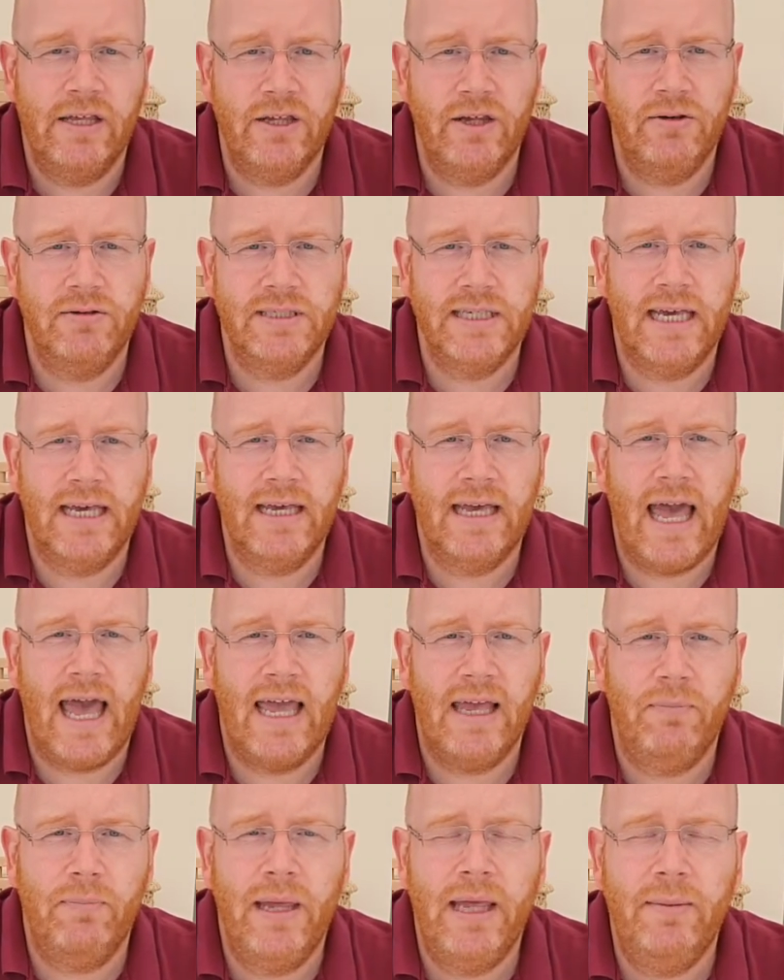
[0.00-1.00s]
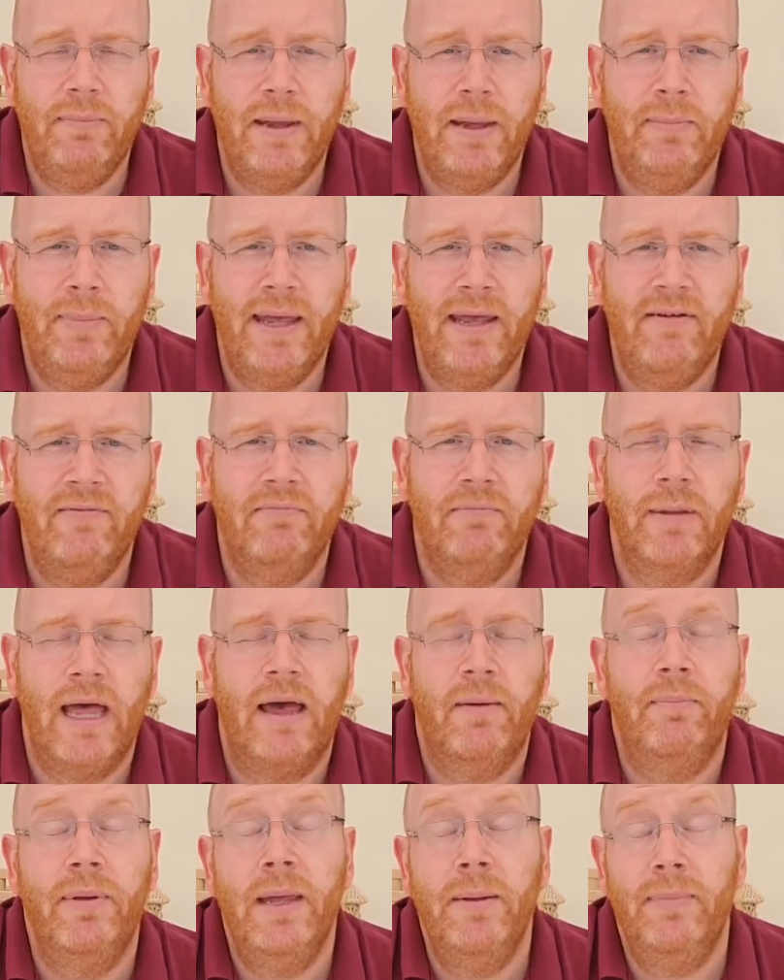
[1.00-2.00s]
using a
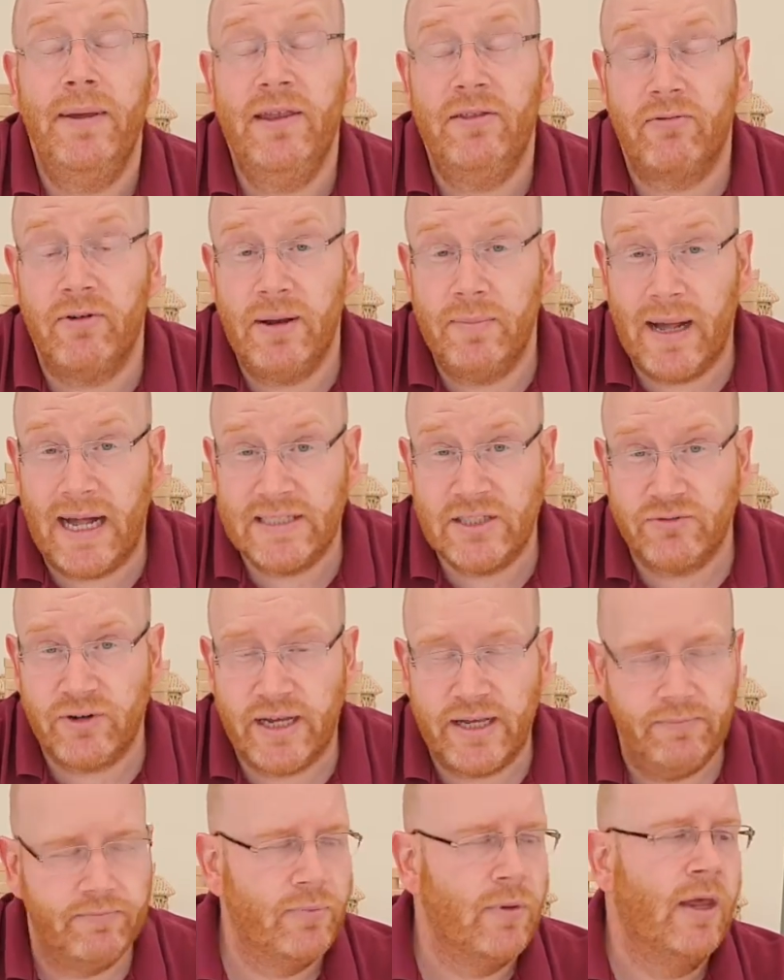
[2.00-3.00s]
PP3 battery,